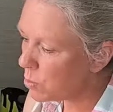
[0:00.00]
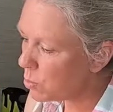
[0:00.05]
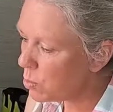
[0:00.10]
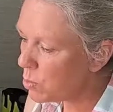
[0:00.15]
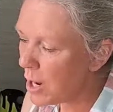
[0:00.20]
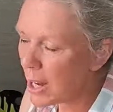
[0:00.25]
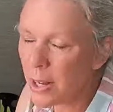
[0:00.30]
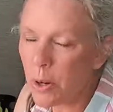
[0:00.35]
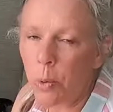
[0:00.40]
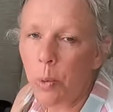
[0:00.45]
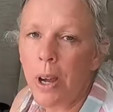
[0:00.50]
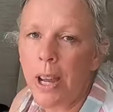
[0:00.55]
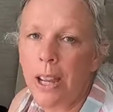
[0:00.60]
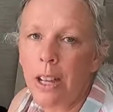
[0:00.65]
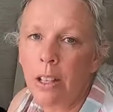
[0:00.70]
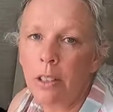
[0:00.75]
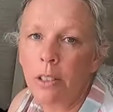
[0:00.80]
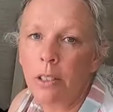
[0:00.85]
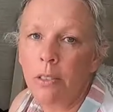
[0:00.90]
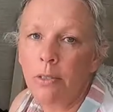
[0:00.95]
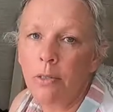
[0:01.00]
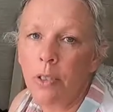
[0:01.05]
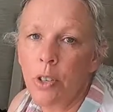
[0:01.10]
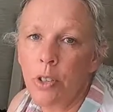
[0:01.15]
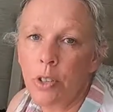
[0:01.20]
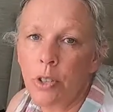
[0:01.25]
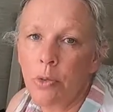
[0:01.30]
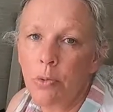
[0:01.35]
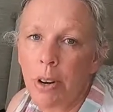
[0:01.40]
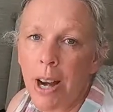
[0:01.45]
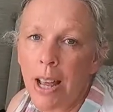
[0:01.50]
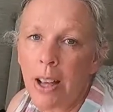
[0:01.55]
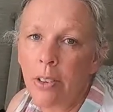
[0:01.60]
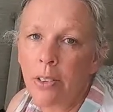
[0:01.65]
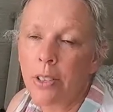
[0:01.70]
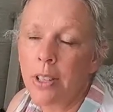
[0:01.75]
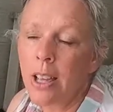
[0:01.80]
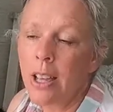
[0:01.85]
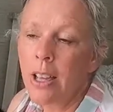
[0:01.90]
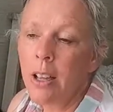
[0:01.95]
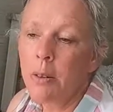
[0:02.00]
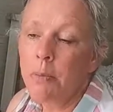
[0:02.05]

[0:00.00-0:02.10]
right away on her first round,